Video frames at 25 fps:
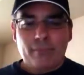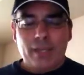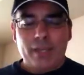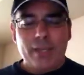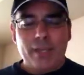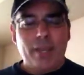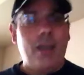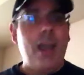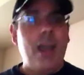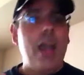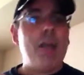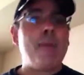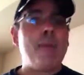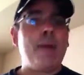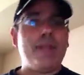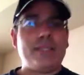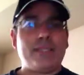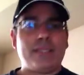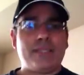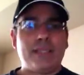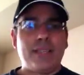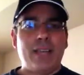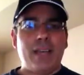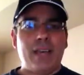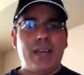Now, I
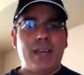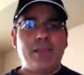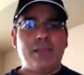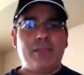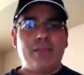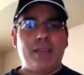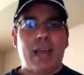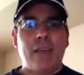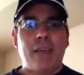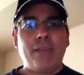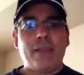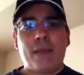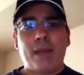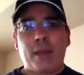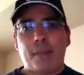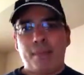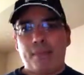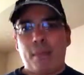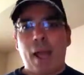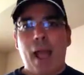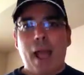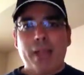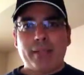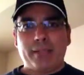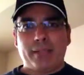myself, I've got a
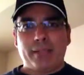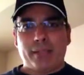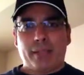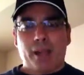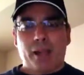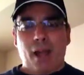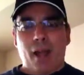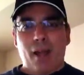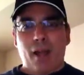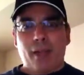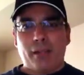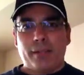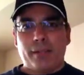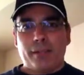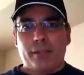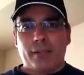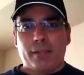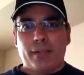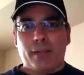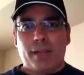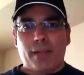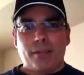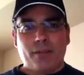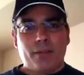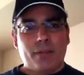boxing card to
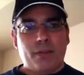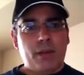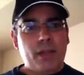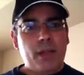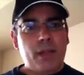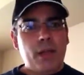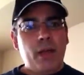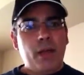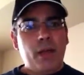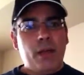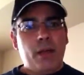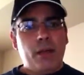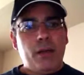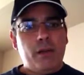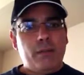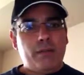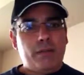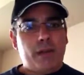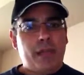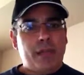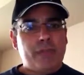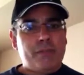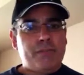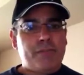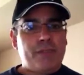cover
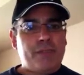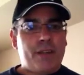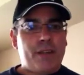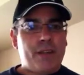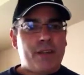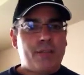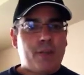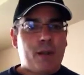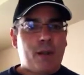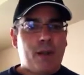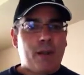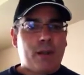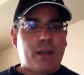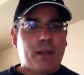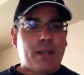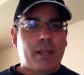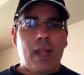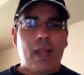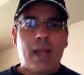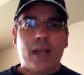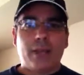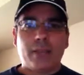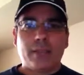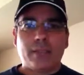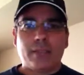over at Fair Park
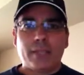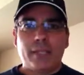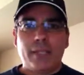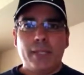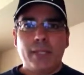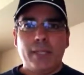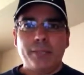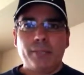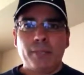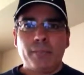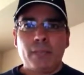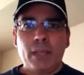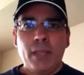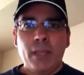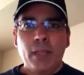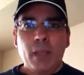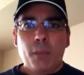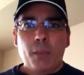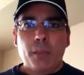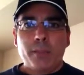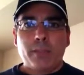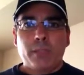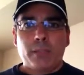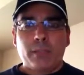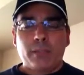Coliseum
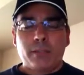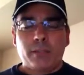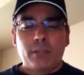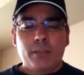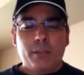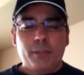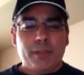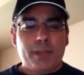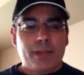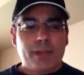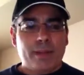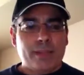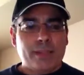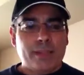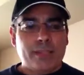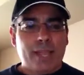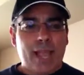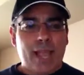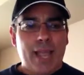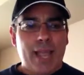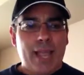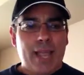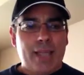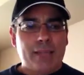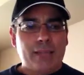with such luminaries
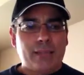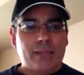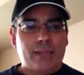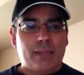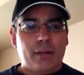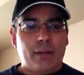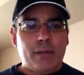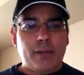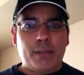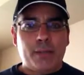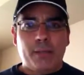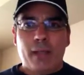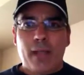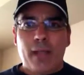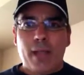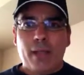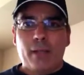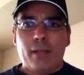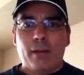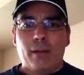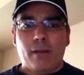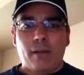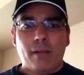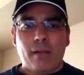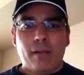as Tony Mack,
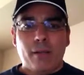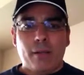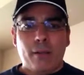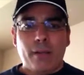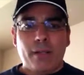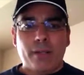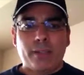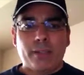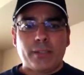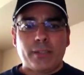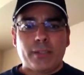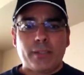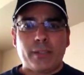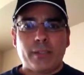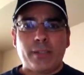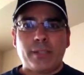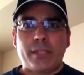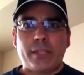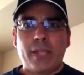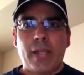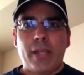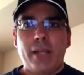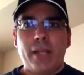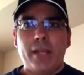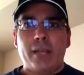Corey Richards,
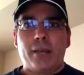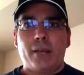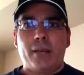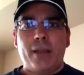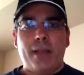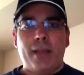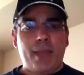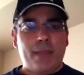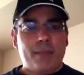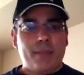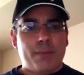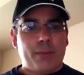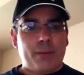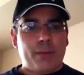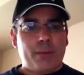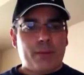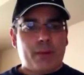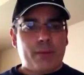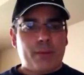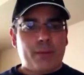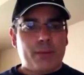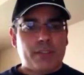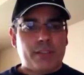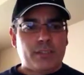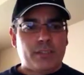Kenny Grammer,
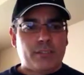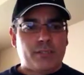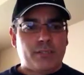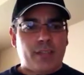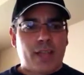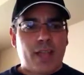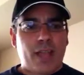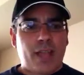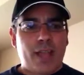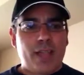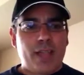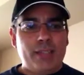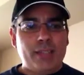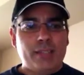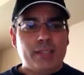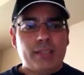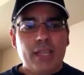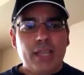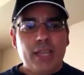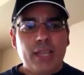Chris Foz,